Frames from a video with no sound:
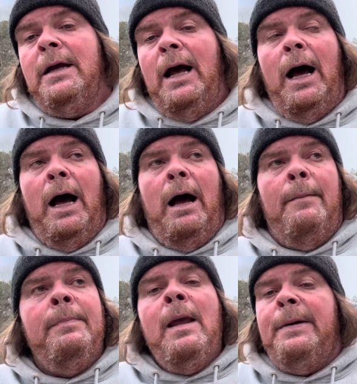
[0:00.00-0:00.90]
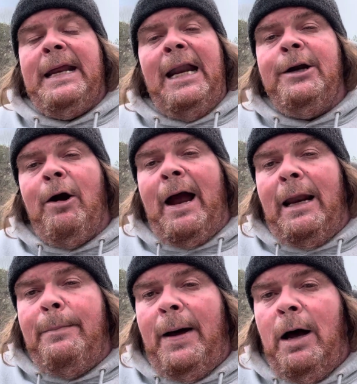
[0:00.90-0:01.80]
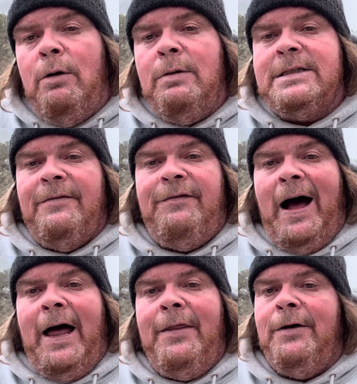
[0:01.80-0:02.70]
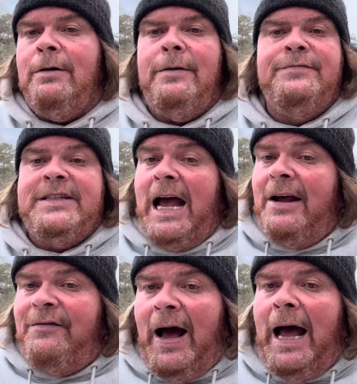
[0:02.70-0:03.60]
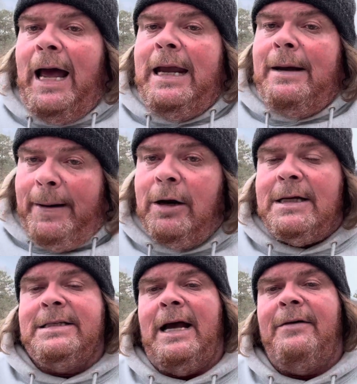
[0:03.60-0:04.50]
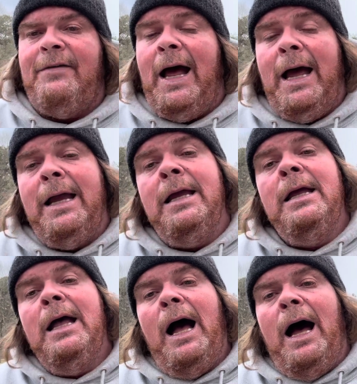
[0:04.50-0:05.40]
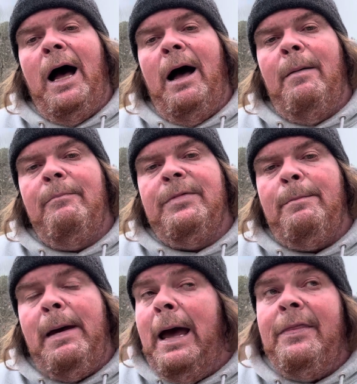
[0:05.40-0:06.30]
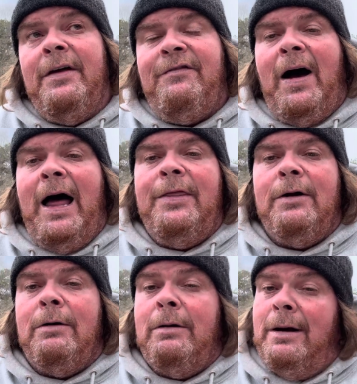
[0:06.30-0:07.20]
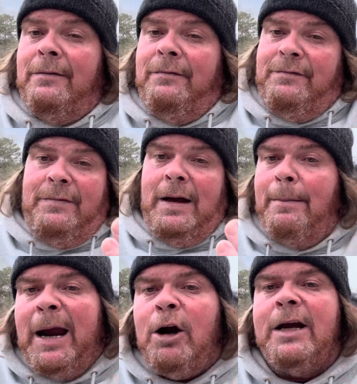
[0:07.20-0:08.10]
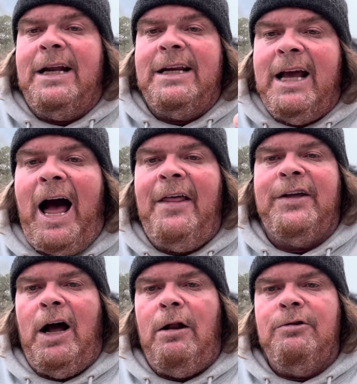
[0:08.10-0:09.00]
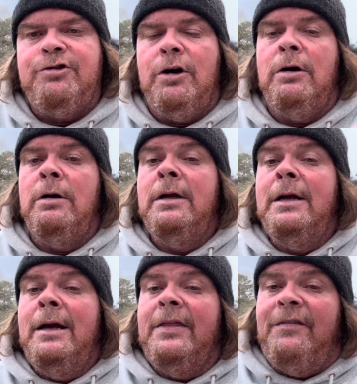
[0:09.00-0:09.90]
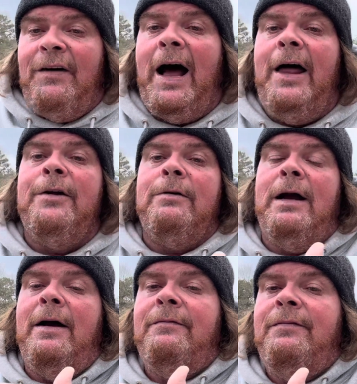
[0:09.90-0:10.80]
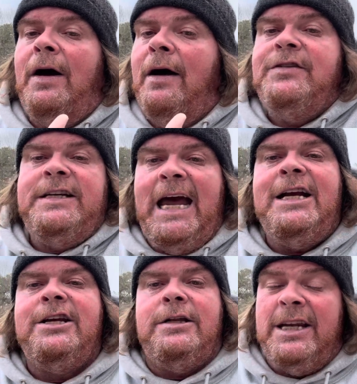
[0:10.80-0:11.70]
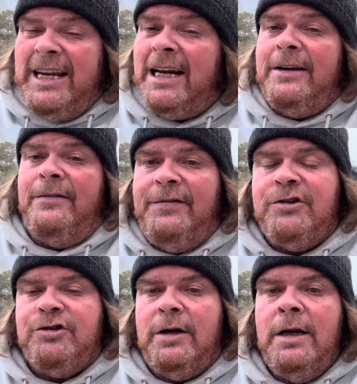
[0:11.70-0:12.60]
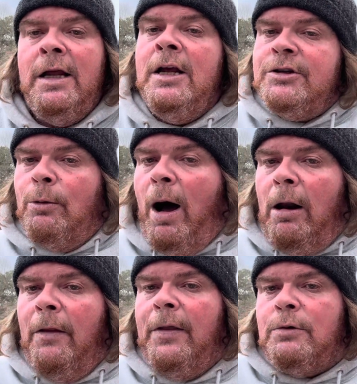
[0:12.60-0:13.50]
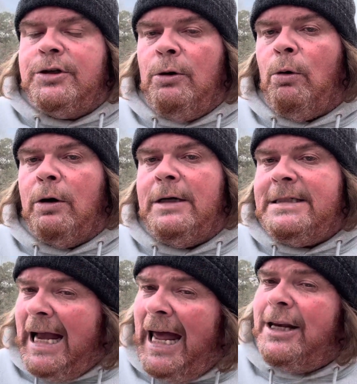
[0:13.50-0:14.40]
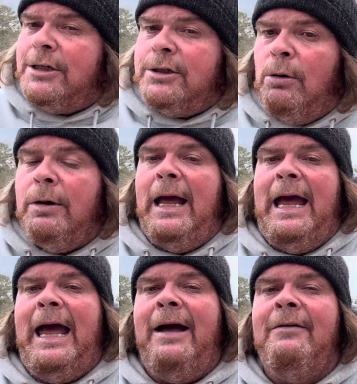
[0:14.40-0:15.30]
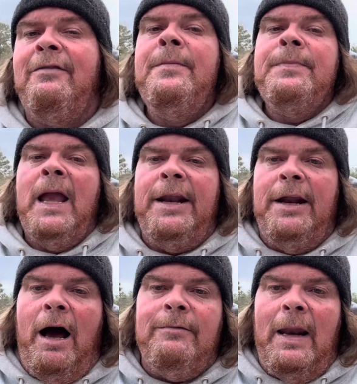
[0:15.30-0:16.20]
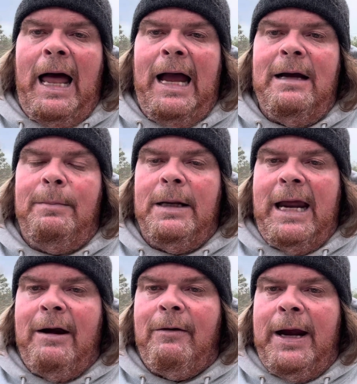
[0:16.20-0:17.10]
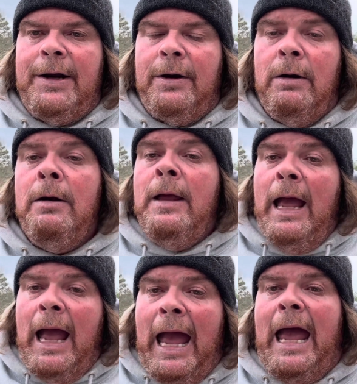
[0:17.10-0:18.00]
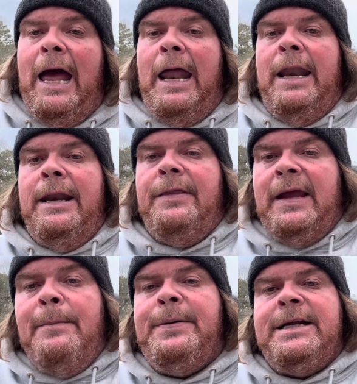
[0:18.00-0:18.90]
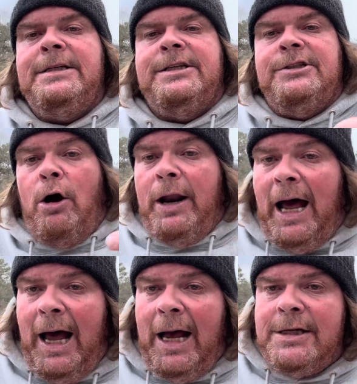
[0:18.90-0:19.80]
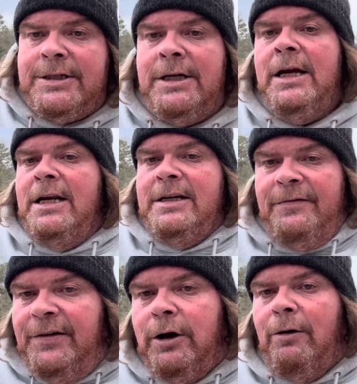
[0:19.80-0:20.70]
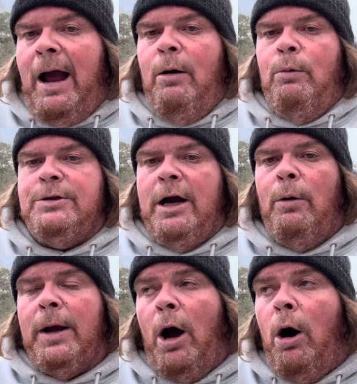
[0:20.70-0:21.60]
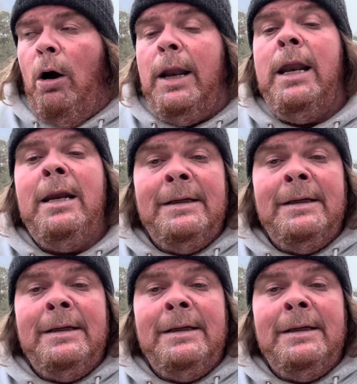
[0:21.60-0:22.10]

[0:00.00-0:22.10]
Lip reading: But Edgar Allan Poe is the father of sci-fi, American sci-fi, the father of American goth culture, the father of detective fiction. So all of those stories kind of sort of have an unreliable narrator, and the impetus is on us to figure out what's going on.